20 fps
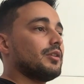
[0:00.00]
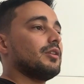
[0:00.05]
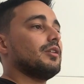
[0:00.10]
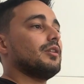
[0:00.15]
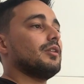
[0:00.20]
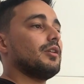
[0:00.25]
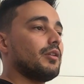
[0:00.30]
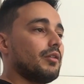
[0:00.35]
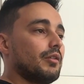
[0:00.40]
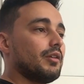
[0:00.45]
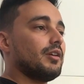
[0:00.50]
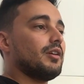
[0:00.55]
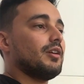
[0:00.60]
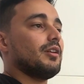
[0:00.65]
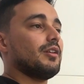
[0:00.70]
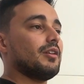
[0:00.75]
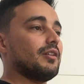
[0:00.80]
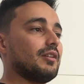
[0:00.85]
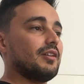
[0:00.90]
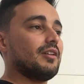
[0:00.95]

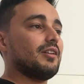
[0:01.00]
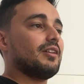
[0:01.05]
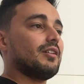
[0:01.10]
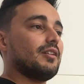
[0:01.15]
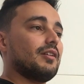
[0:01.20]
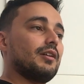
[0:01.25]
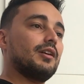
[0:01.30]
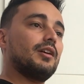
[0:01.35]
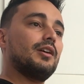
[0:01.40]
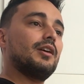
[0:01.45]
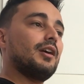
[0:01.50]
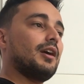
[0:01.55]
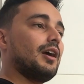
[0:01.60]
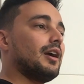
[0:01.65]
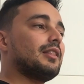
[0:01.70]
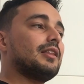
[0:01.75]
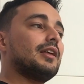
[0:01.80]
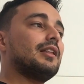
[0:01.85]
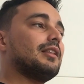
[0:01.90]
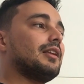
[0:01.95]
going.
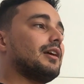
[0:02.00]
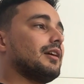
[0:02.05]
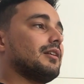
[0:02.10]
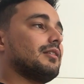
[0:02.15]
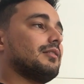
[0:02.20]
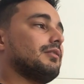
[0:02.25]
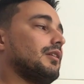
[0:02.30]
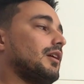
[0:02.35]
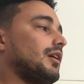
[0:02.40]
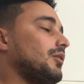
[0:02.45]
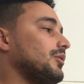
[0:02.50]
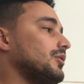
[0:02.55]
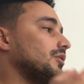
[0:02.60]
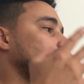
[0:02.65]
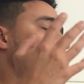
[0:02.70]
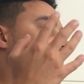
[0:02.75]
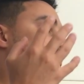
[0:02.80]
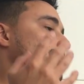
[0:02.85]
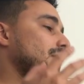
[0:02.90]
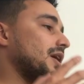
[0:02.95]
And then like now
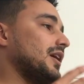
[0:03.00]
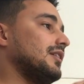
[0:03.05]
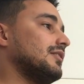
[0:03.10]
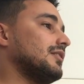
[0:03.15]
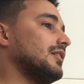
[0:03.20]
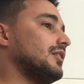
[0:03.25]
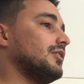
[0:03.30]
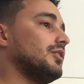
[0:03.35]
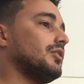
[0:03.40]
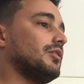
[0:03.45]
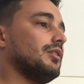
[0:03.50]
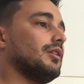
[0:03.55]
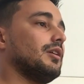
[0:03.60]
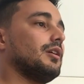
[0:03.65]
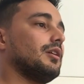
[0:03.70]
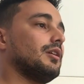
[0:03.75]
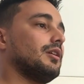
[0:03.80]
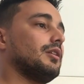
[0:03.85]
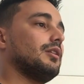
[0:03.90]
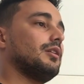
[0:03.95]
it's amazing.
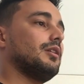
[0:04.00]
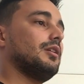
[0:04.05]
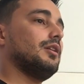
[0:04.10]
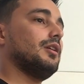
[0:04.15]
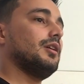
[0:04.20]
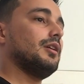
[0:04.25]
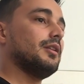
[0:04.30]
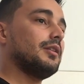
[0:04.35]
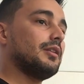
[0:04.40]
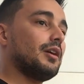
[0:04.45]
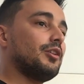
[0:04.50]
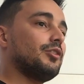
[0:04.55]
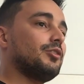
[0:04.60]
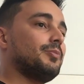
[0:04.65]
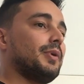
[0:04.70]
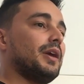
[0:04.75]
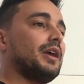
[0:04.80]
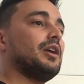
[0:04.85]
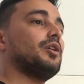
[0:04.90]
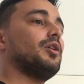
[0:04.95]
You know? Now it's
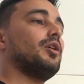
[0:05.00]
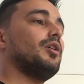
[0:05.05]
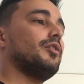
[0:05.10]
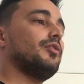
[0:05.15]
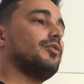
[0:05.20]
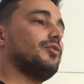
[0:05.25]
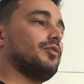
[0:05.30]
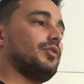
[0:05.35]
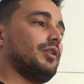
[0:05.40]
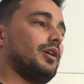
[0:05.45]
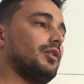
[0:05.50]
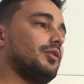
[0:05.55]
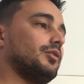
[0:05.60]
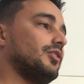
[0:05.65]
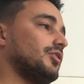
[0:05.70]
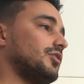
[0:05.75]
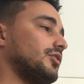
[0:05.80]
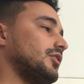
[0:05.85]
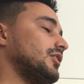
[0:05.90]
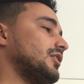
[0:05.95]
paying off.
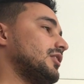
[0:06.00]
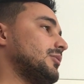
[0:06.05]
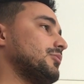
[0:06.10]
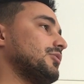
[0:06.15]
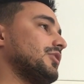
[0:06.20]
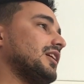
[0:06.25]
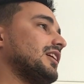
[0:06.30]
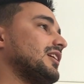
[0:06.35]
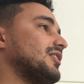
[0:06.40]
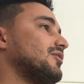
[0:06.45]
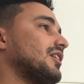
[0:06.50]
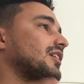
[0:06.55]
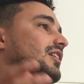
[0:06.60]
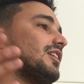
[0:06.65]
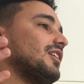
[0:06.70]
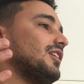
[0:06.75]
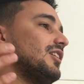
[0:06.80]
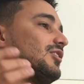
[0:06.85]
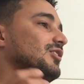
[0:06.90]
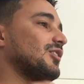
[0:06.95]
Now this year I'm taking
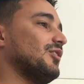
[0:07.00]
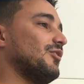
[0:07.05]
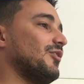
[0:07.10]
vacation.